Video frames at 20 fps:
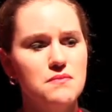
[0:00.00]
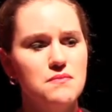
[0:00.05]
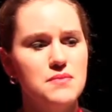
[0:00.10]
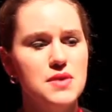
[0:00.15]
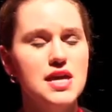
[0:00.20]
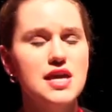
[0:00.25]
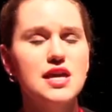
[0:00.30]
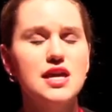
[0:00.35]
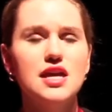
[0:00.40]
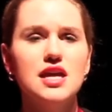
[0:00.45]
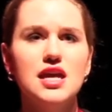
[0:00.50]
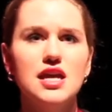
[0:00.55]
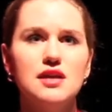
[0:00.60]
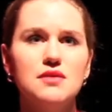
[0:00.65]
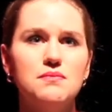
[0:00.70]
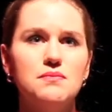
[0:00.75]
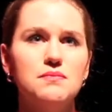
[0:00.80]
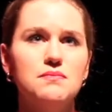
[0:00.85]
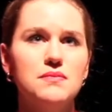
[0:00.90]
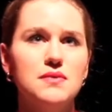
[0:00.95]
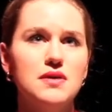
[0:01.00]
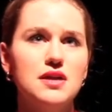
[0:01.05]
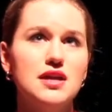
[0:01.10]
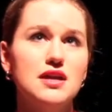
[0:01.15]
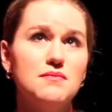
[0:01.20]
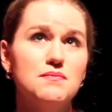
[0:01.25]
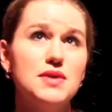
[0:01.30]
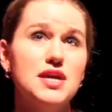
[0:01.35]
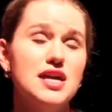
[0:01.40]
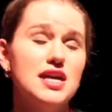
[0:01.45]
being in a
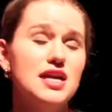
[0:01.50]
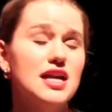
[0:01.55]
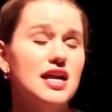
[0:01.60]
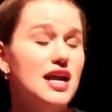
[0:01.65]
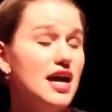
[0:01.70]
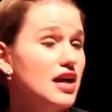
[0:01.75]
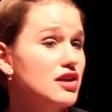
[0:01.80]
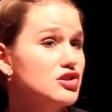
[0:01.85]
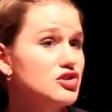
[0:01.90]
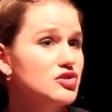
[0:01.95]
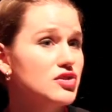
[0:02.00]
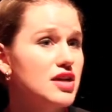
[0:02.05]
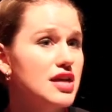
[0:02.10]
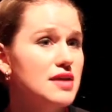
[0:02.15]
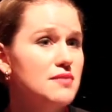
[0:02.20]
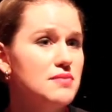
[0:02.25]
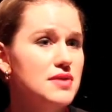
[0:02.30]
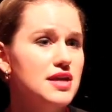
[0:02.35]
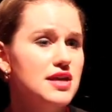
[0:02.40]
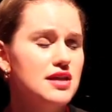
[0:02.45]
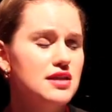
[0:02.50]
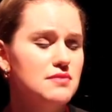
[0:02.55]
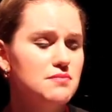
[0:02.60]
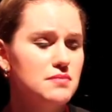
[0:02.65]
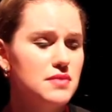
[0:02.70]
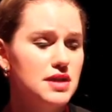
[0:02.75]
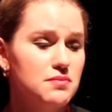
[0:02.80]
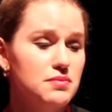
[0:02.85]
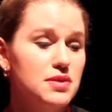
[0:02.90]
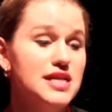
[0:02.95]
being in a country, being in
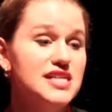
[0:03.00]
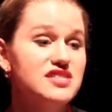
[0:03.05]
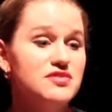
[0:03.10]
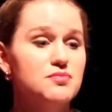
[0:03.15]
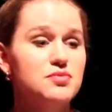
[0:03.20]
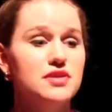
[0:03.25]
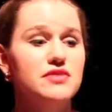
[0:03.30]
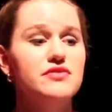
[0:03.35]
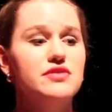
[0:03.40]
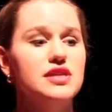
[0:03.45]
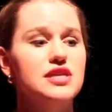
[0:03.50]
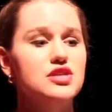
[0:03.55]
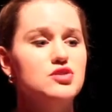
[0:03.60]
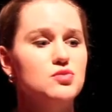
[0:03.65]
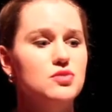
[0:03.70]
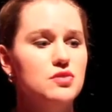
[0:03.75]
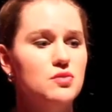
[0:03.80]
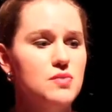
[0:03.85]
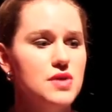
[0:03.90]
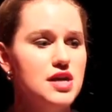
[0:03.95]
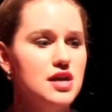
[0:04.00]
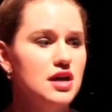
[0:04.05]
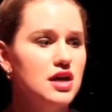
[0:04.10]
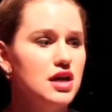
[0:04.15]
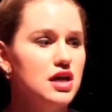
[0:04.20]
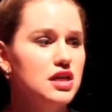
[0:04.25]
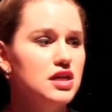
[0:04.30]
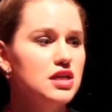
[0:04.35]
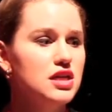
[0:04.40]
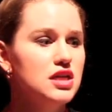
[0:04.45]
place of privilege where we
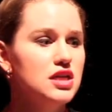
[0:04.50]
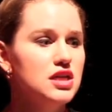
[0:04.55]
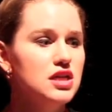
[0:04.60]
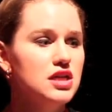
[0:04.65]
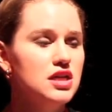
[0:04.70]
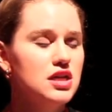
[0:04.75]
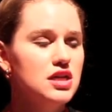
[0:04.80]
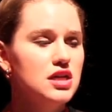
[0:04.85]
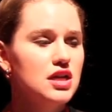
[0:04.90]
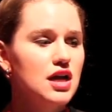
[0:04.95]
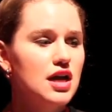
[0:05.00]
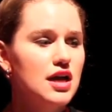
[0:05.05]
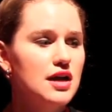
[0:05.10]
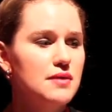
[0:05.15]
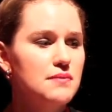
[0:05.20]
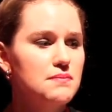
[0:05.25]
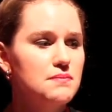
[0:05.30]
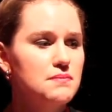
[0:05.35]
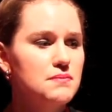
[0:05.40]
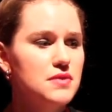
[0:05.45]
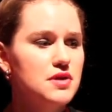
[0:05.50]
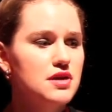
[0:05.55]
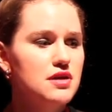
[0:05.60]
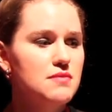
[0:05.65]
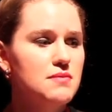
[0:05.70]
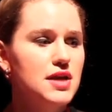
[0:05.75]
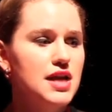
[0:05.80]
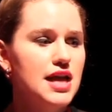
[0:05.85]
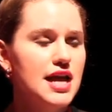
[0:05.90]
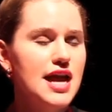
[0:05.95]
are um,
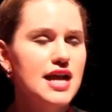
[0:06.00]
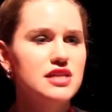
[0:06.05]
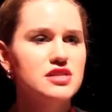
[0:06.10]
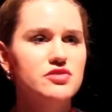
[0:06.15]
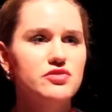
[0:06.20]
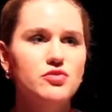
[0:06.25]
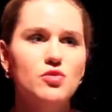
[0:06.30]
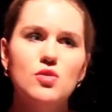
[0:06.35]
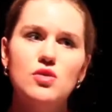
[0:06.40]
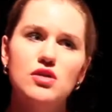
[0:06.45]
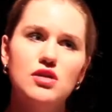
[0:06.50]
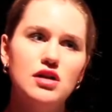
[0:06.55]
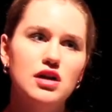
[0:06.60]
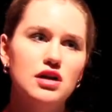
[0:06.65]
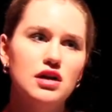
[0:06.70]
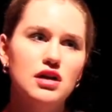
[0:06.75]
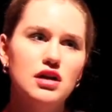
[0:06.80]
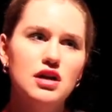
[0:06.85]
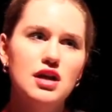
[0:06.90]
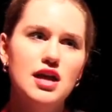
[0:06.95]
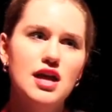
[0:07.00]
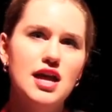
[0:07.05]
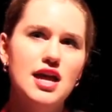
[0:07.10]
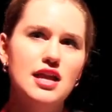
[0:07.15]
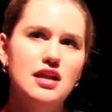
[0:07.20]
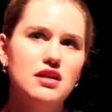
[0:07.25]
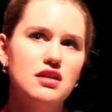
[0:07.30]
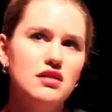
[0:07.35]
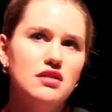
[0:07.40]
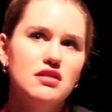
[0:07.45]
committing acts of war
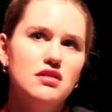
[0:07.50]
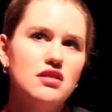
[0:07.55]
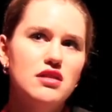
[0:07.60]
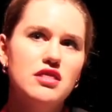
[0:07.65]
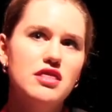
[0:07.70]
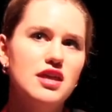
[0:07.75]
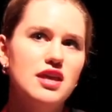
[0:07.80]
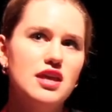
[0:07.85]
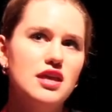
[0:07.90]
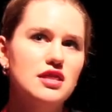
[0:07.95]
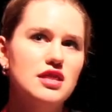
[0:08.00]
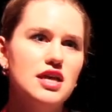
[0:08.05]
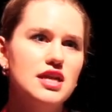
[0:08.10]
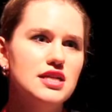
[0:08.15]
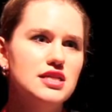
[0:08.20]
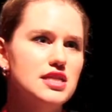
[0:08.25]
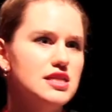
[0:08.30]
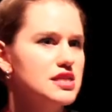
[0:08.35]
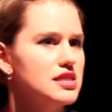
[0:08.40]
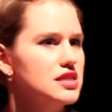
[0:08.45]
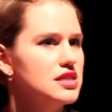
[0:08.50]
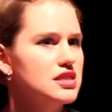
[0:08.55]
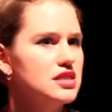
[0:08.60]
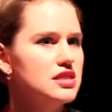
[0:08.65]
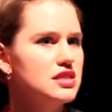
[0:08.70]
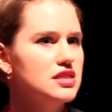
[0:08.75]
and thinking that it doesn't